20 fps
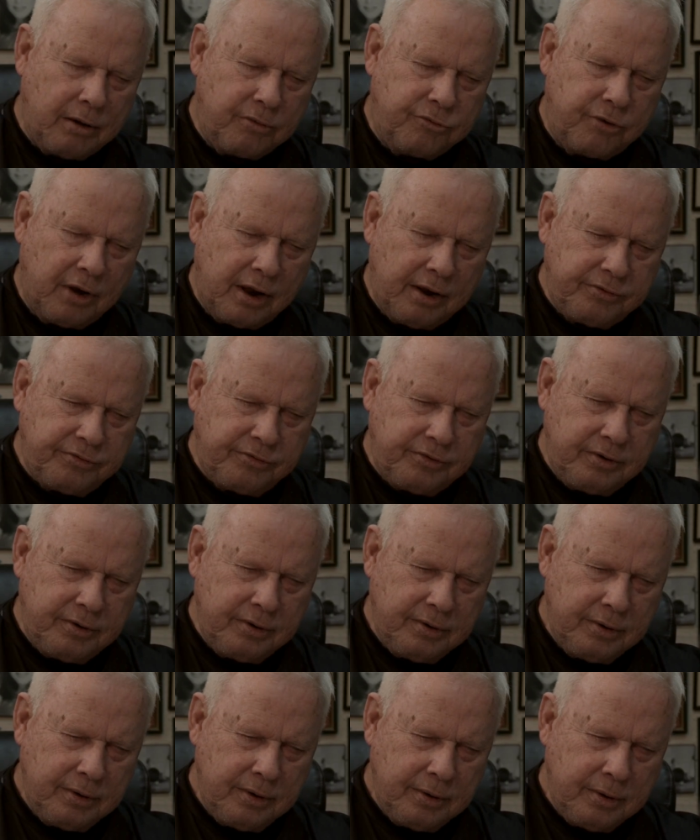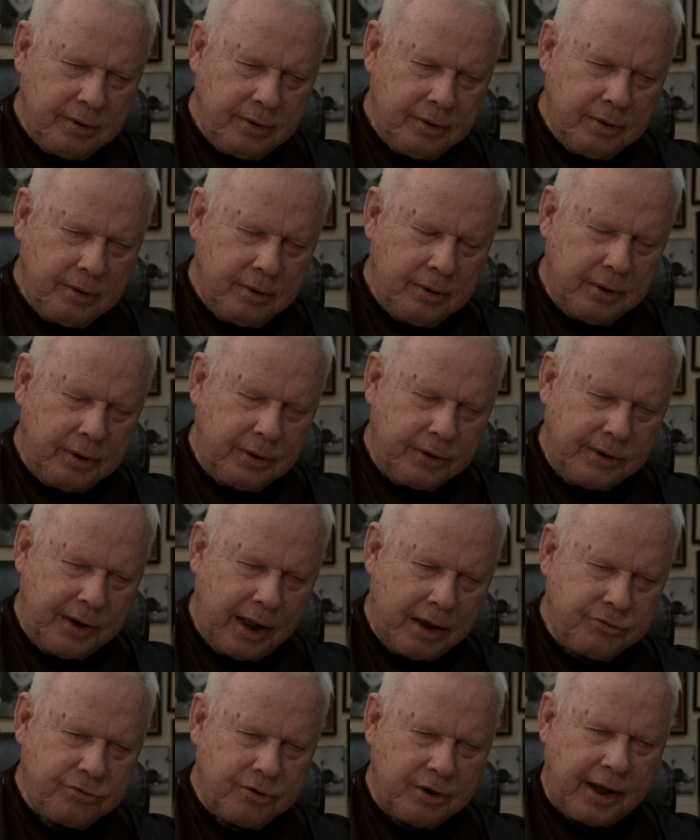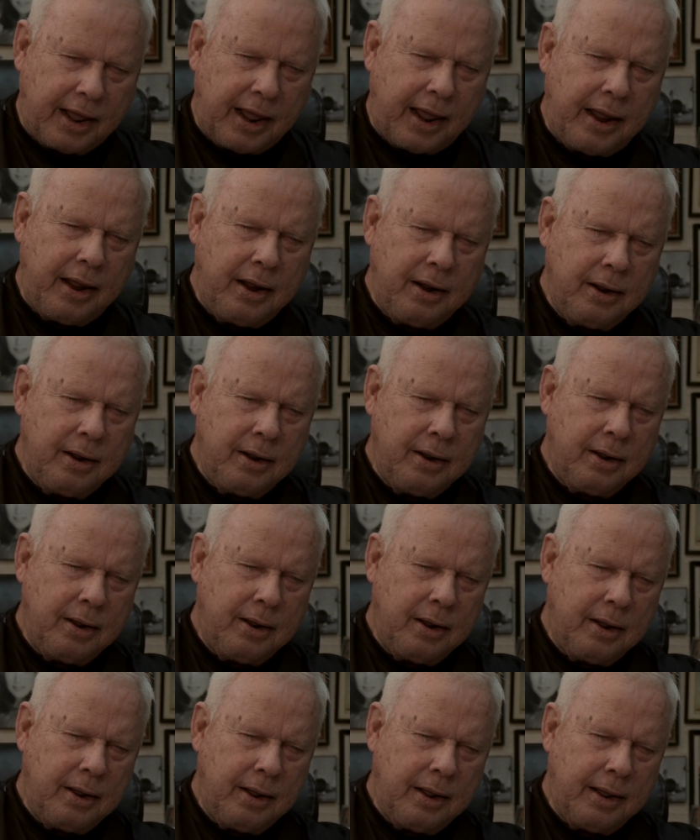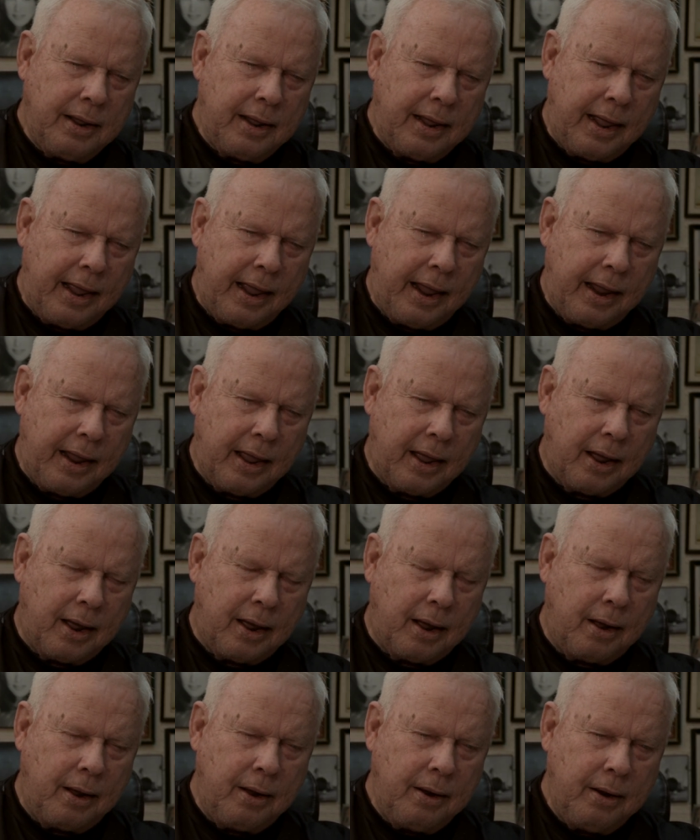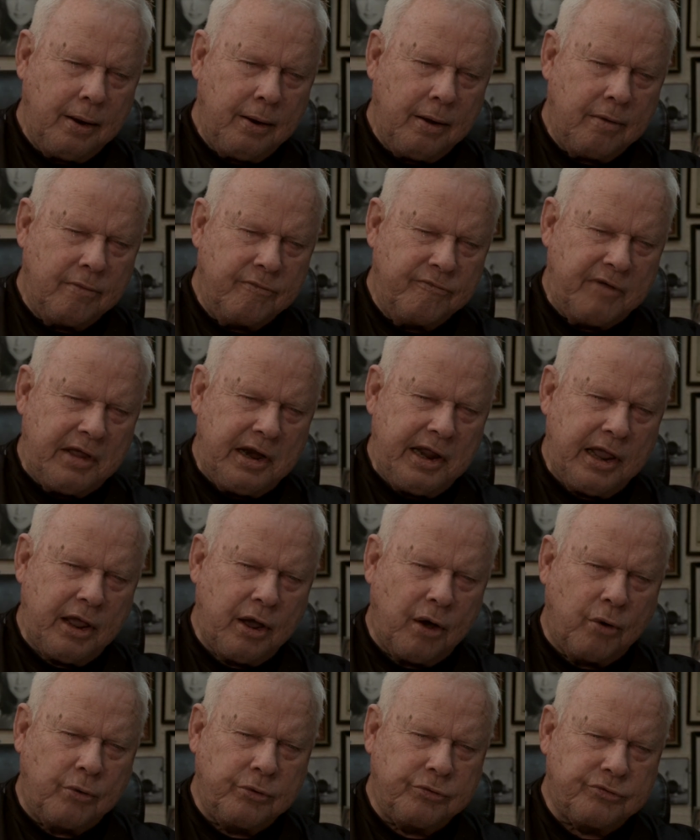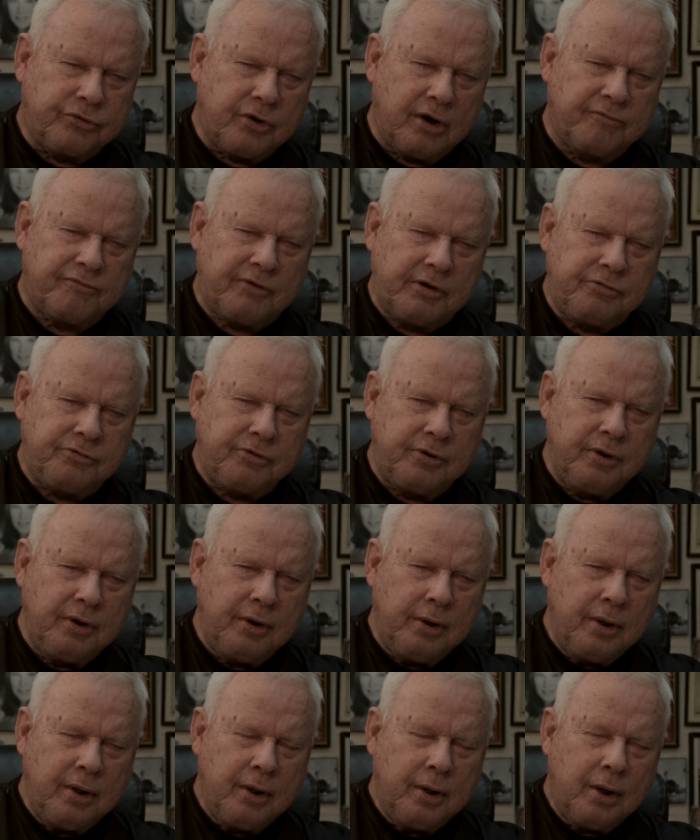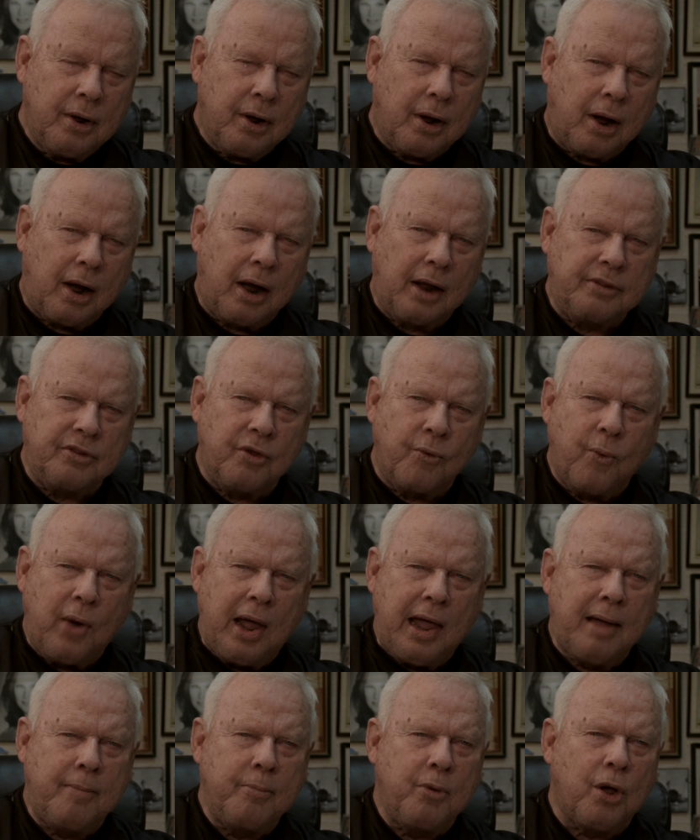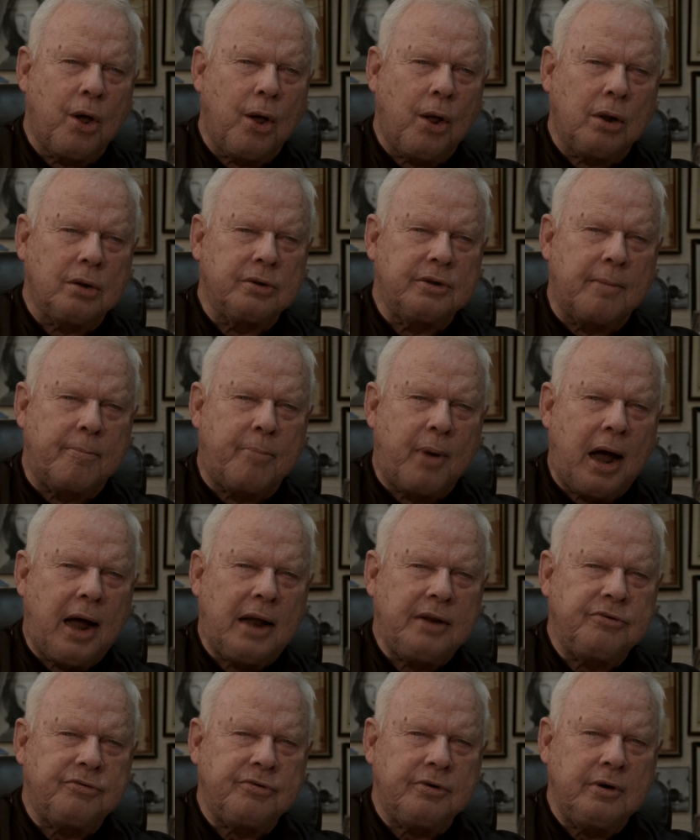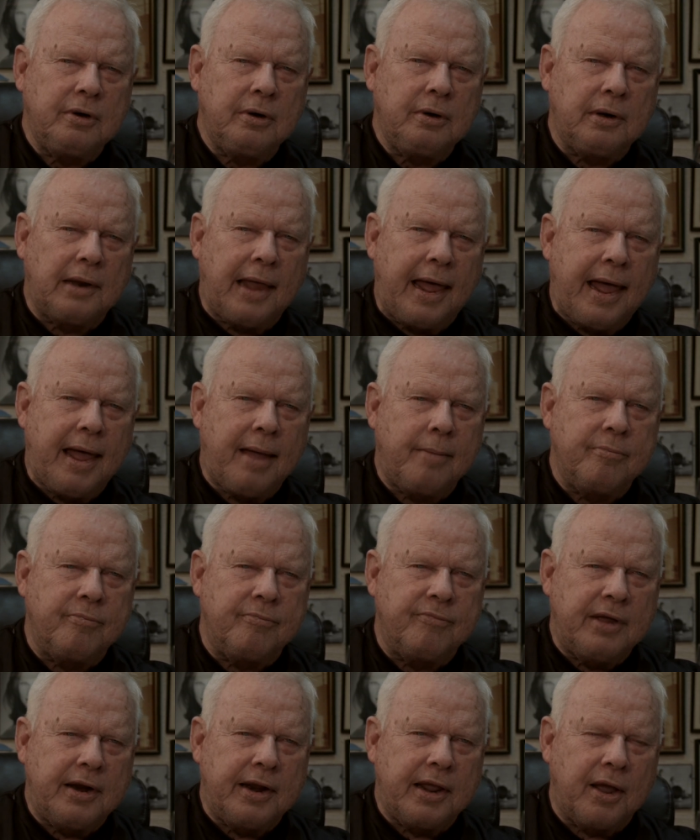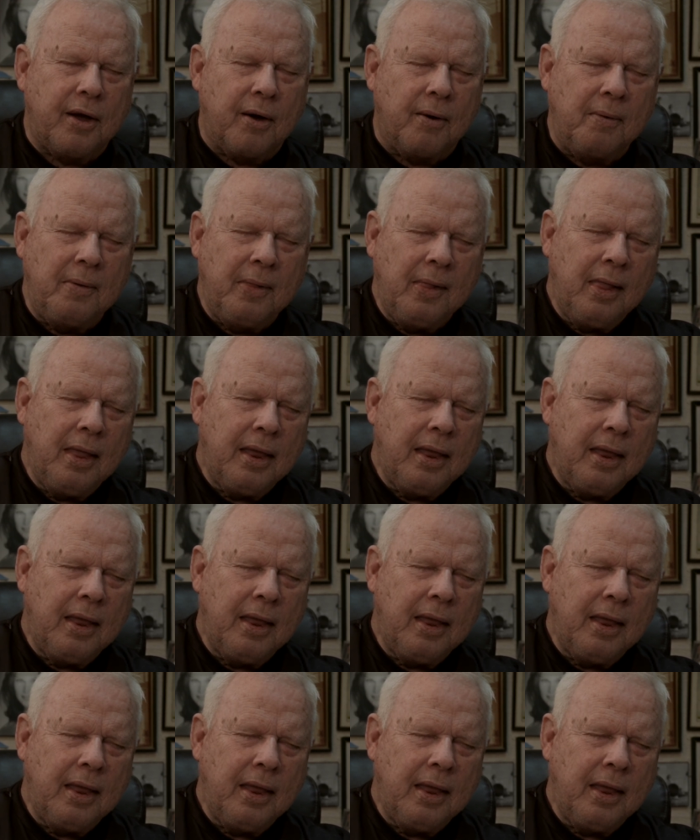Just yesterday, a video surfaced on the web called the Bonson Lab video.